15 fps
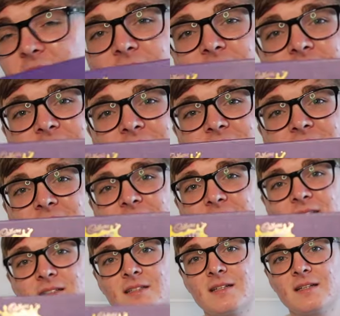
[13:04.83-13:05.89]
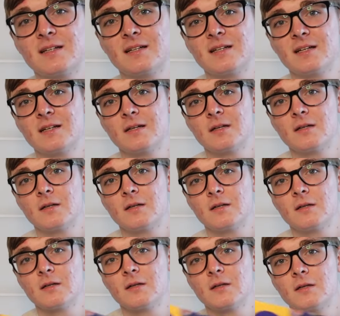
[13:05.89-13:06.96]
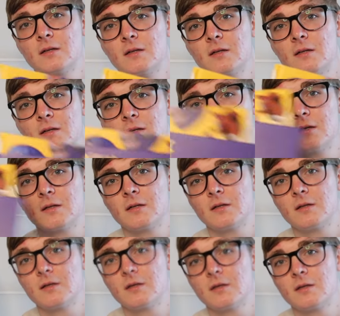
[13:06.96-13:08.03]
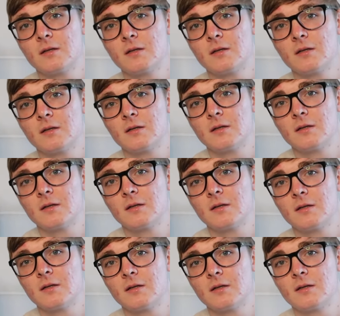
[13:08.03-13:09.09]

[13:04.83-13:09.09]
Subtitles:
(silent)